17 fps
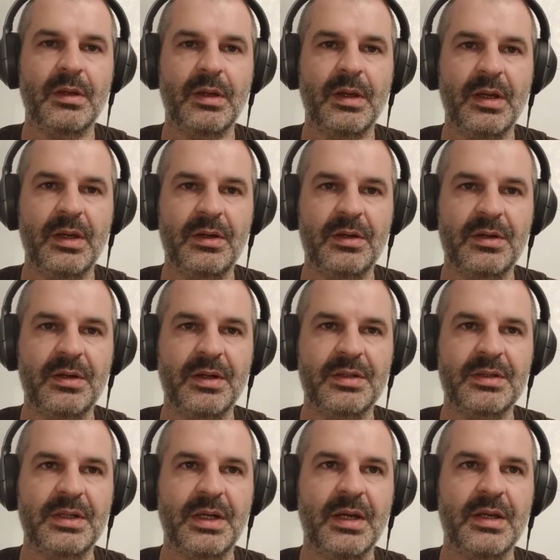error
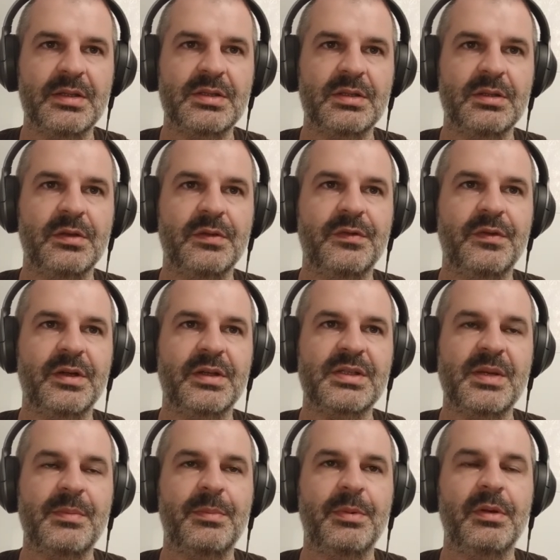retry. So, for
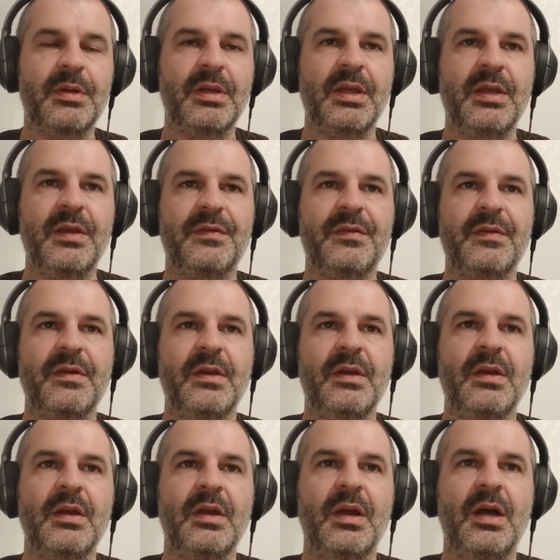example, if
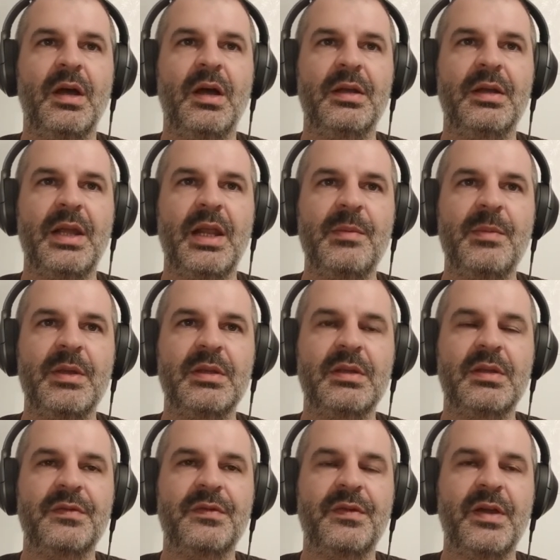an
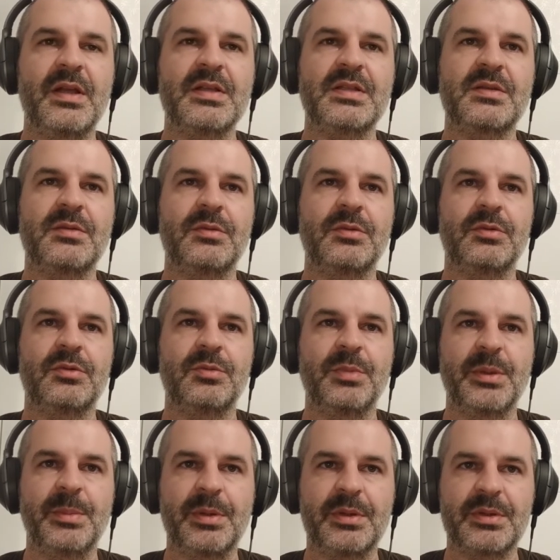element fails to
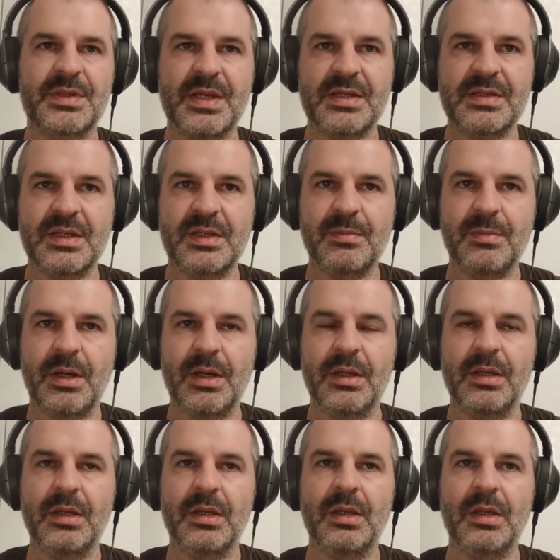be processed by
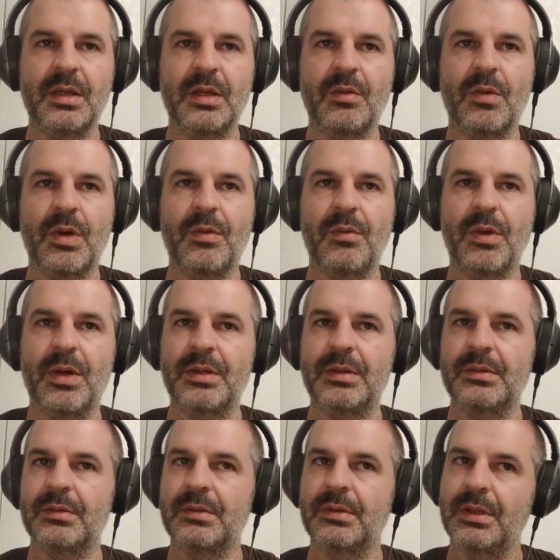
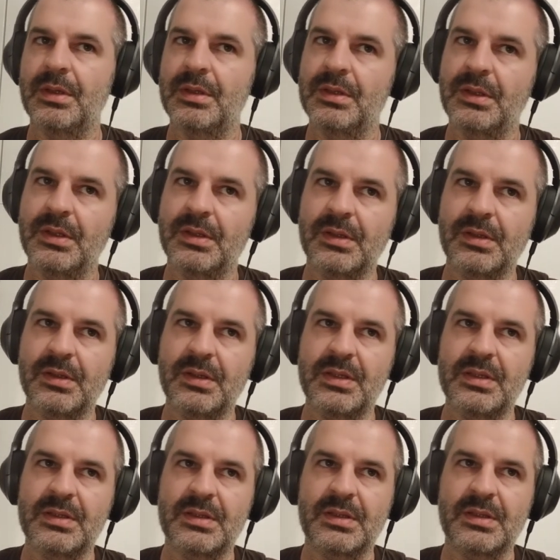when
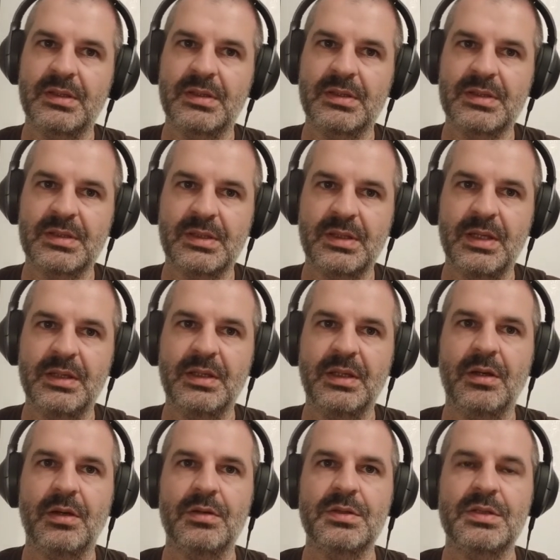it's
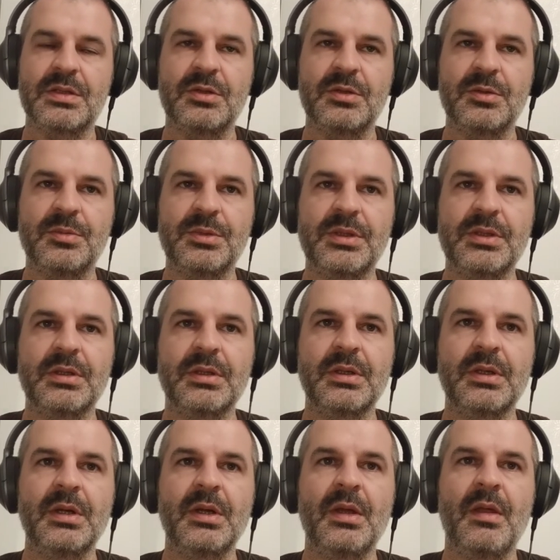getting consumed,
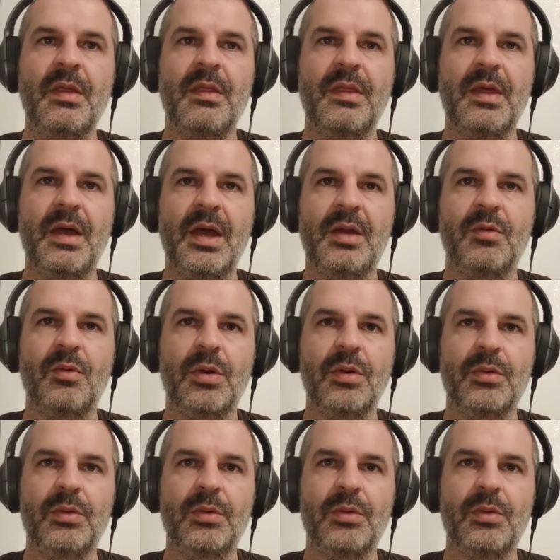then